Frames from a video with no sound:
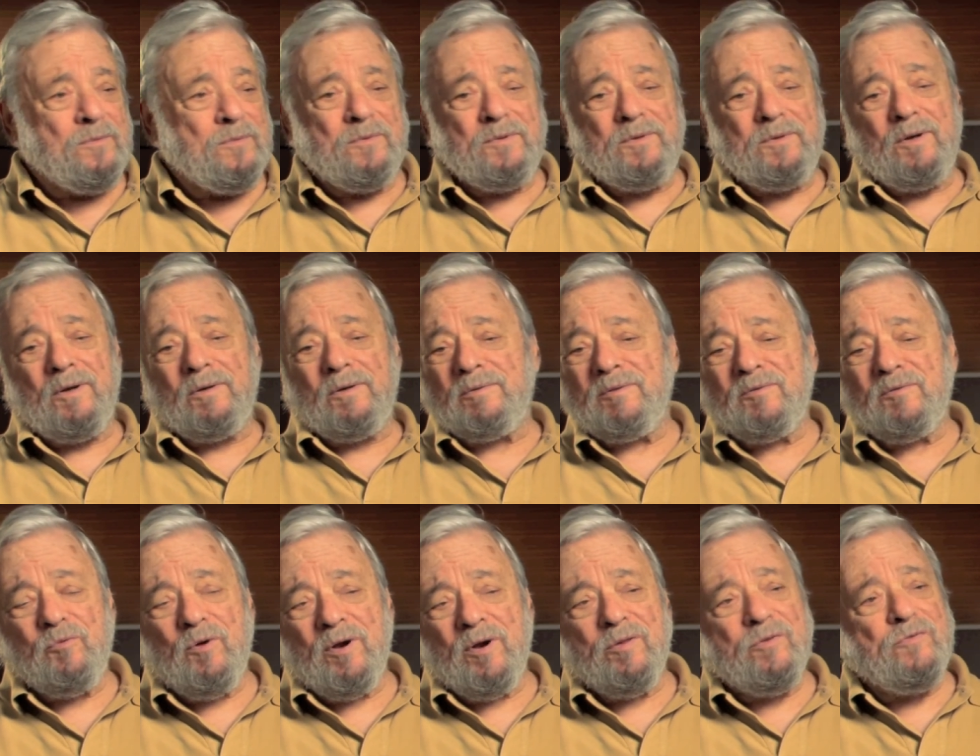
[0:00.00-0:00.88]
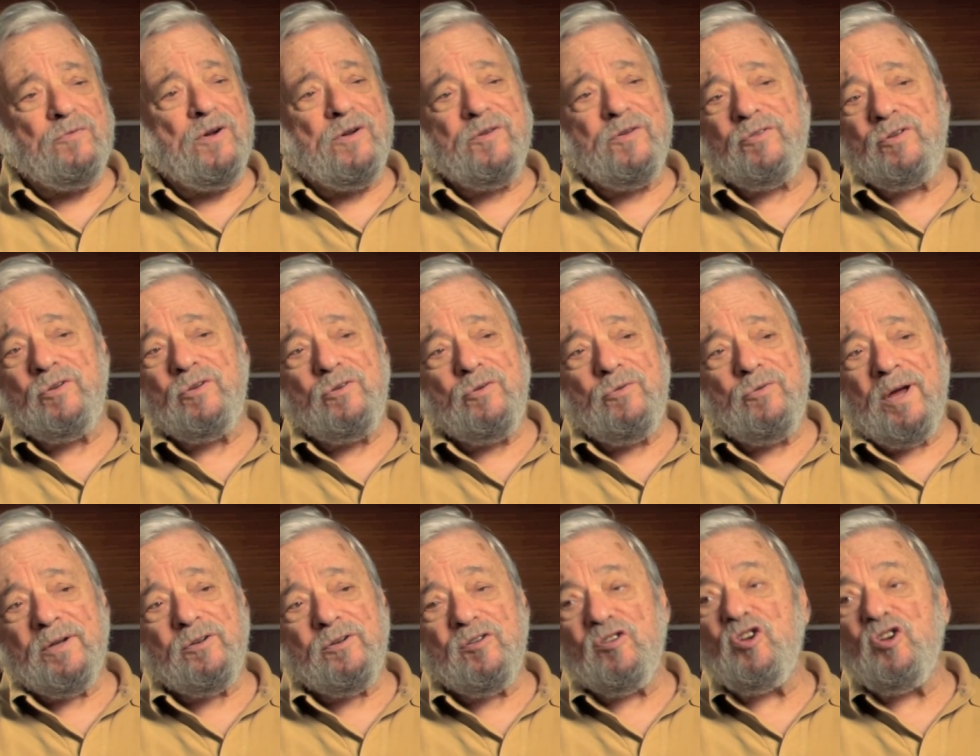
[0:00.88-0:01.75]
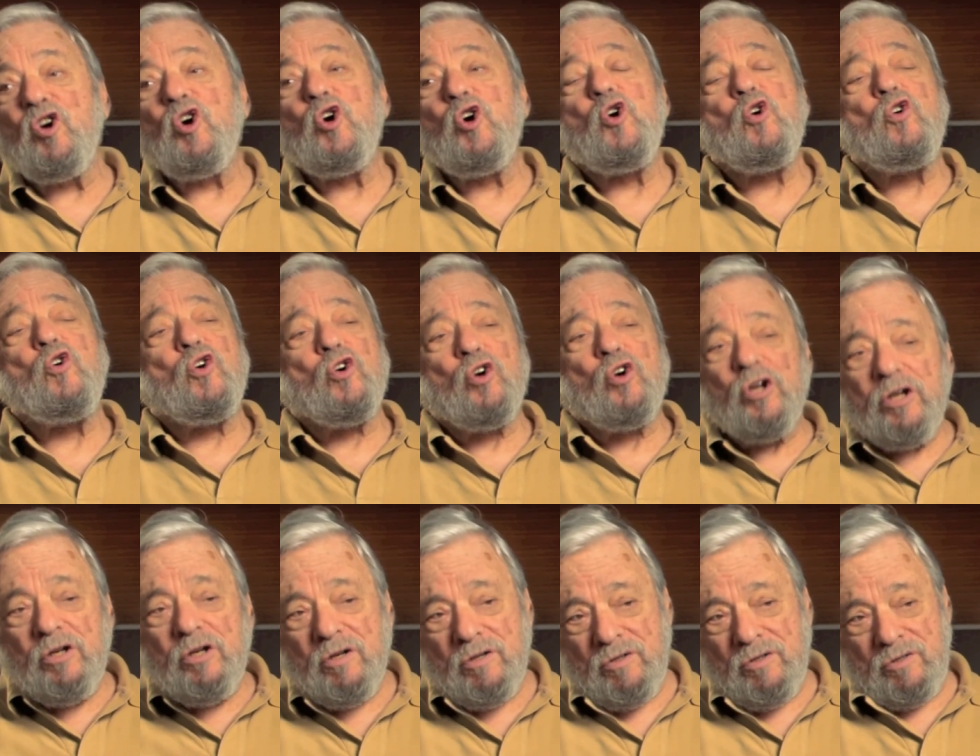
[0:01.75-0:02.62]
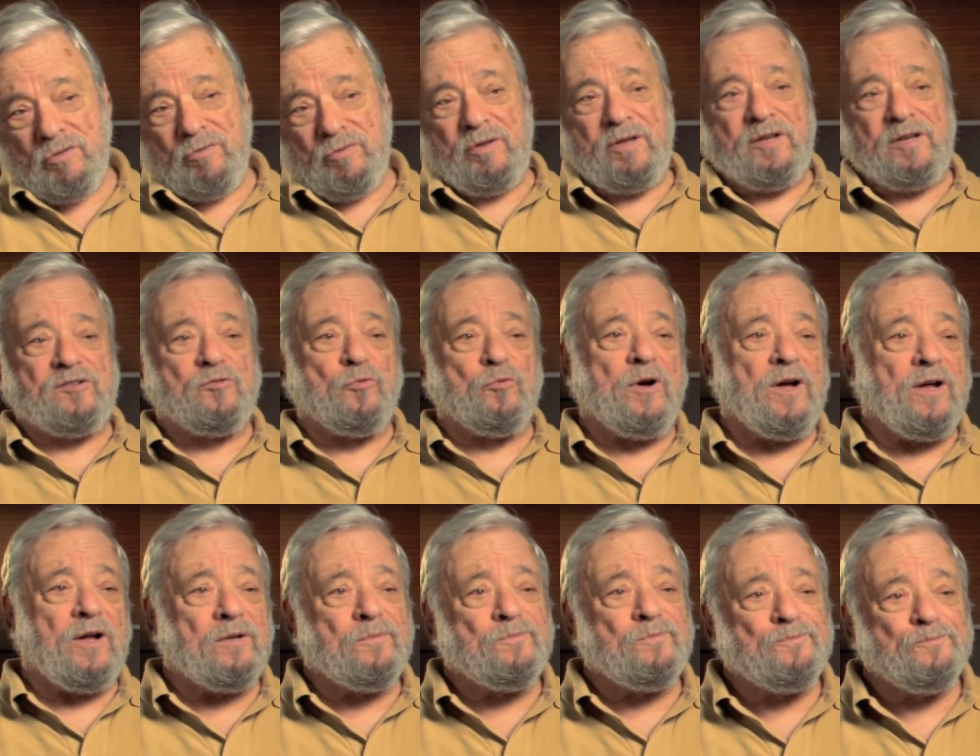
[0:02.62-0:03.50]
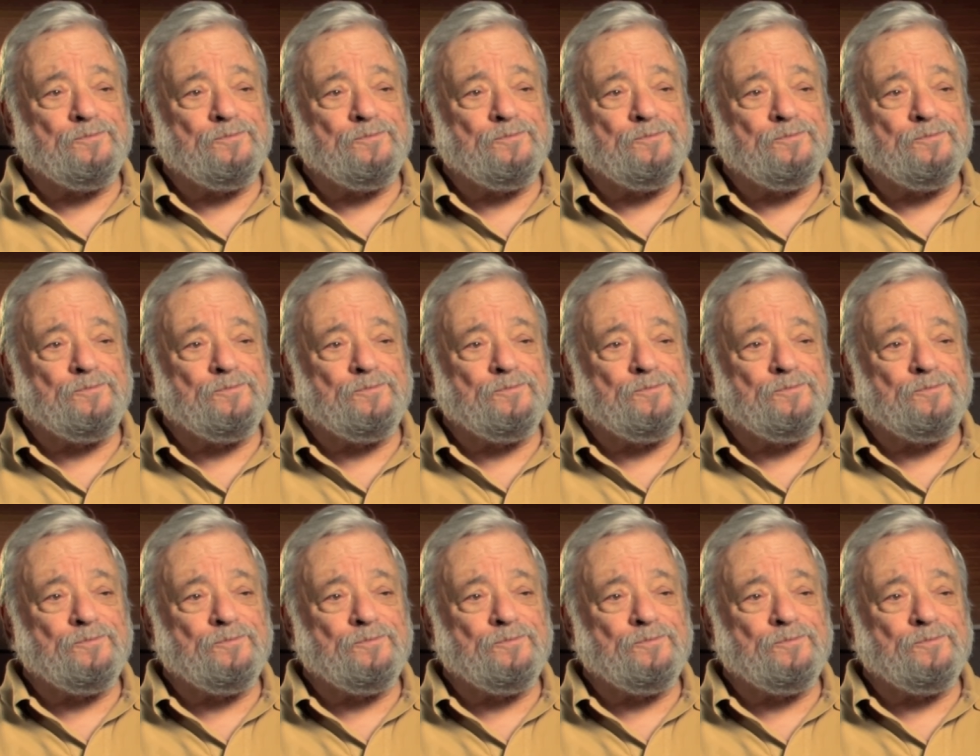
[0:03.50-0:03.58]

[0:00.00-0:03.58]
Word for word: you know is one of the very few directors who could do this well.